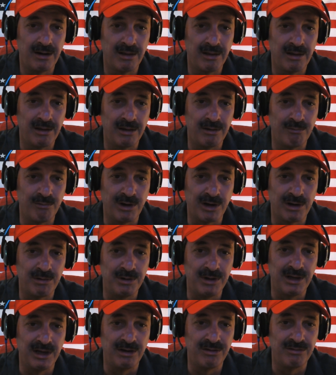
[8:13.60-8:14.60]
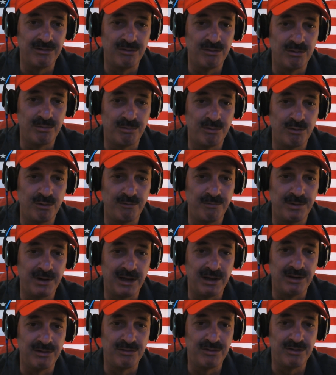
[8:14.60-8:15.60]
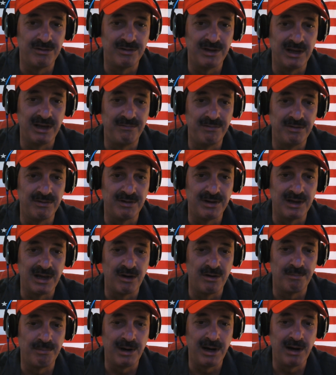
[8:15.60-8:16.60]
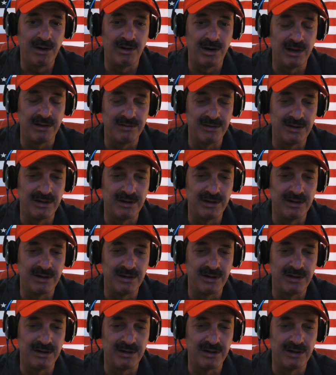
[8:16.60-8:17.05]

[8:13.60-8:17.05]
a recommendation to improve pedestrian safety in the town of Paradise.